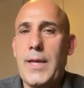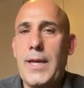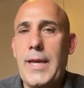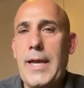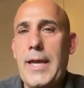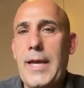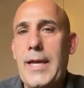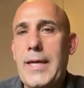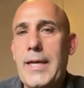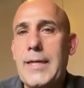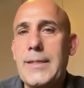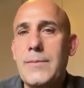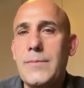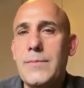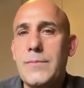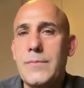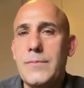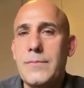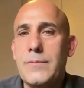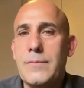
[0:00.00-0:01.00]

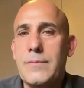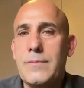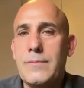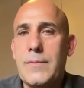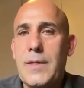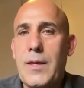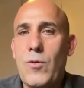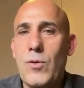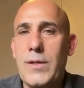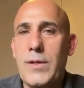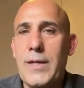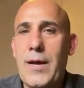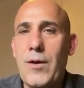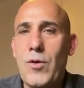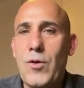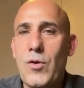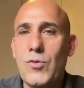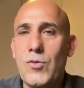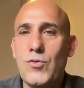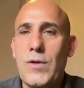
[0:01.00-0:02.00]
I will
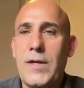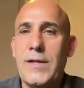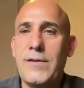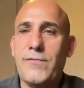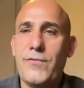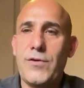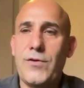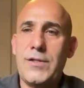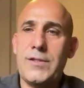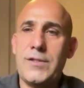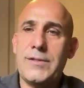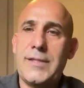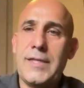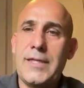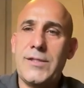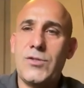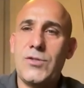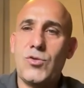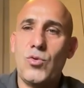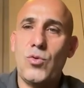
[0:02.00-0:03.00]
now transfer
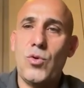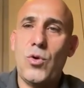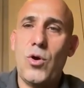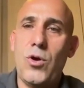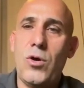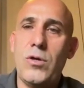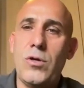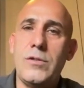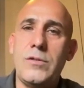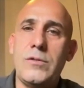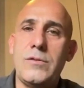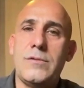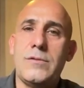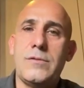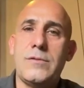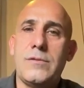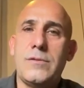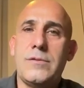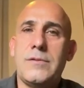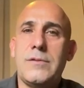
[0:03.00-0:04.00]
things to
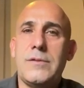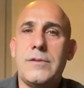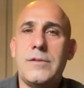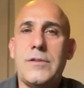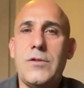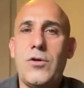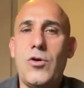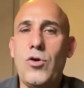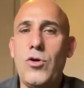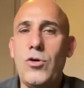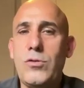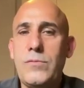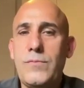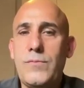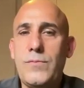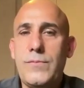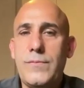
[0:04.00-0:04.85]
Or.